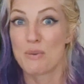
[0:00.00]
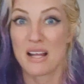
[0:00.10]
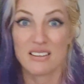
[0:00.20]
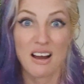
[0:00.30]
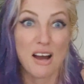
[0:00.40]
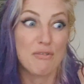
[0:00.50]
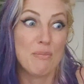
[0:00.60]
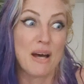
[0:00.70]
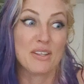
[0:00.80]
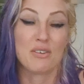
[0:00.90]
about life,
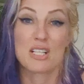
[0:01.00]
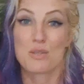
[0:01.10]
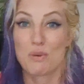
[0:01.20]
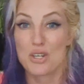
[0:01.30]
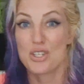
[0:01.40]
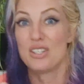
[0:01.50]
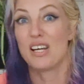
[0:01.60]
about their expression,